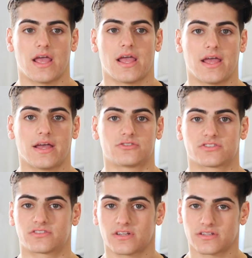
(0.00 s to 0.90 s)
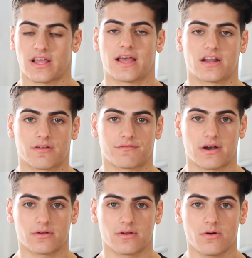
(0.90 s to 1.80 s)
And just to end on a
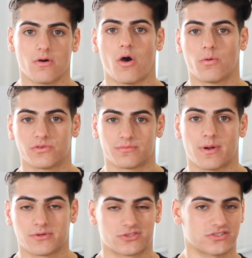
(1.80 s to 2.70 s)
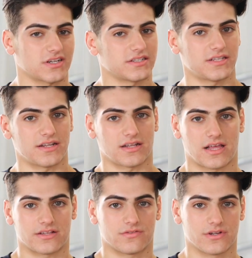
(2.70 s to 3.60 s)
final note, always remember, just like I said in the
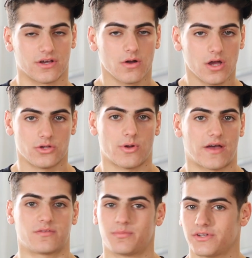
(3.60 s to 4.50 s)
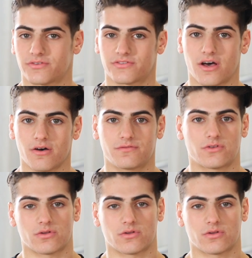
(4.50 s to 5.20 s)
last video, you have to be yourself.